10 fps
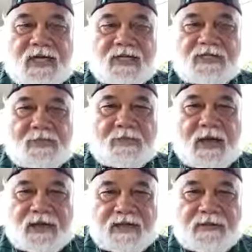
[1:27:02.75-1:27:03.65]
I said,
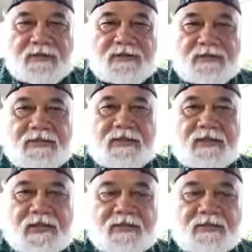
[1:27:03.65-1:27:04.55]
"Mine."
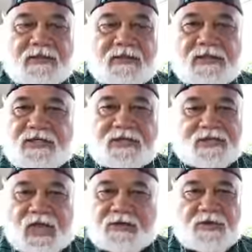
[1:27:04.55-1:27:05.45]
He goes, "This is
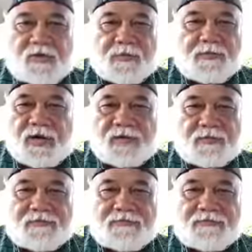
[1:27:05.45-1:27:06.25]
not your papaya.